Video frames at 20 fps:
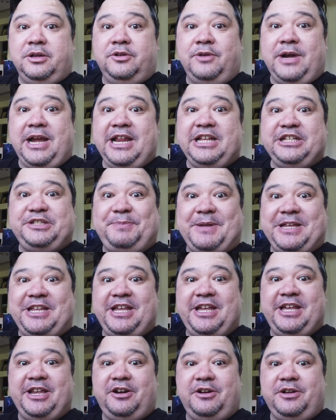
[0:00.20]
Greetings,
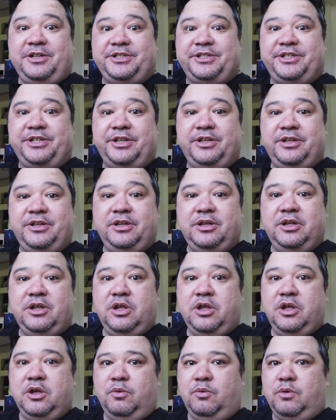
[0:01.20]
picky eaters!
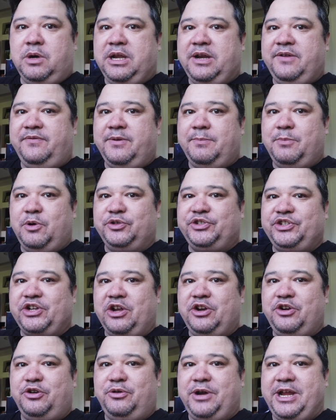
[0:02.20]
One of the most
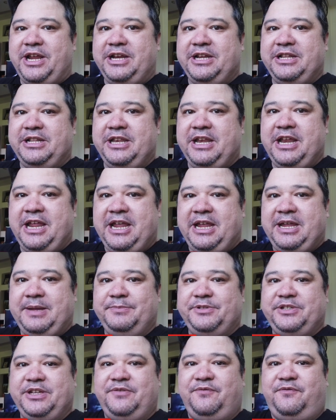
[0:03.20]
underrated
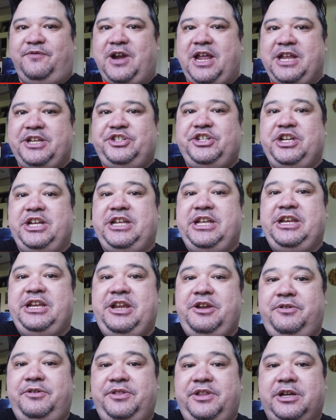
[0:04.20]
names in fried chicken
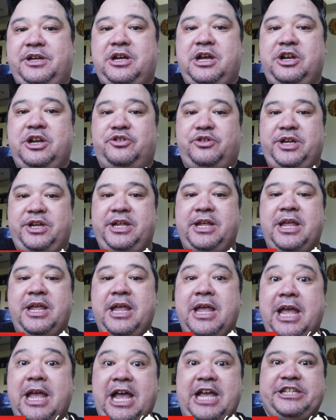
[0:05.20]
here in the country
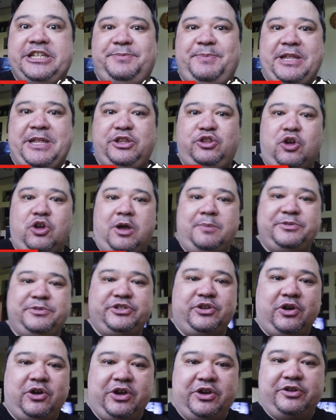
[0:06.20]
has been Tom
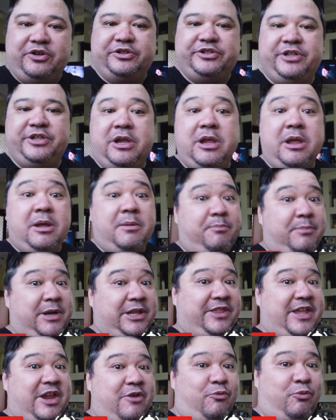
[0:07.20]
Sawyer's,
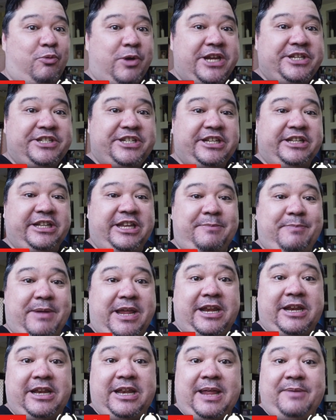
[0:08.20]
but they recently
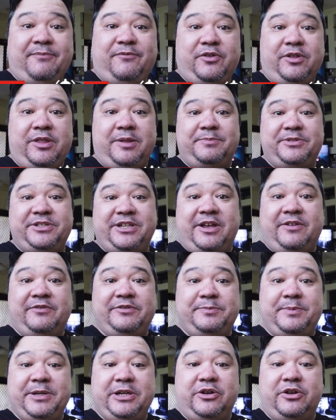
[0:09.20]
made a name for
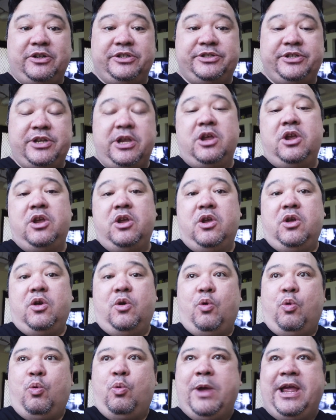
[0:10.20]
themselves because
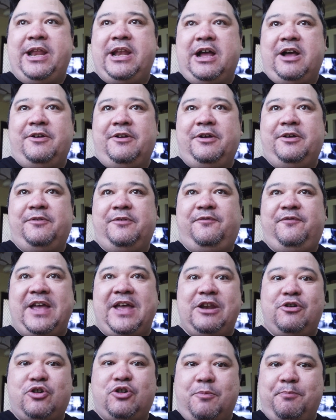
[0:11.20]
when a
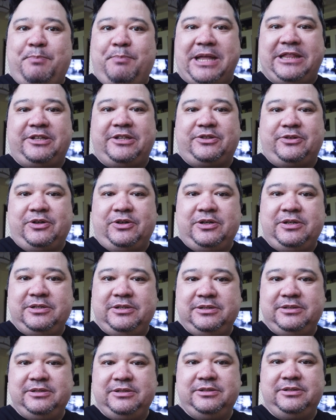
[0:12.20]
fellow
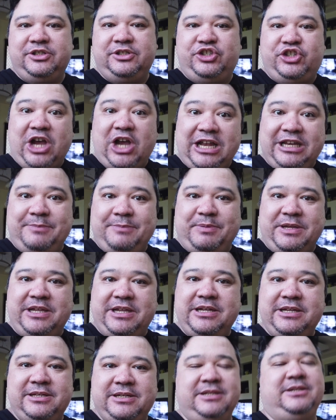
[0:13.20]
competitor,
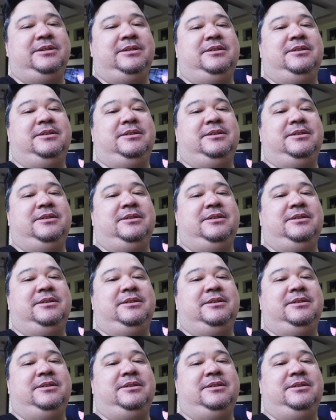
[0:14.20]
Jollibee,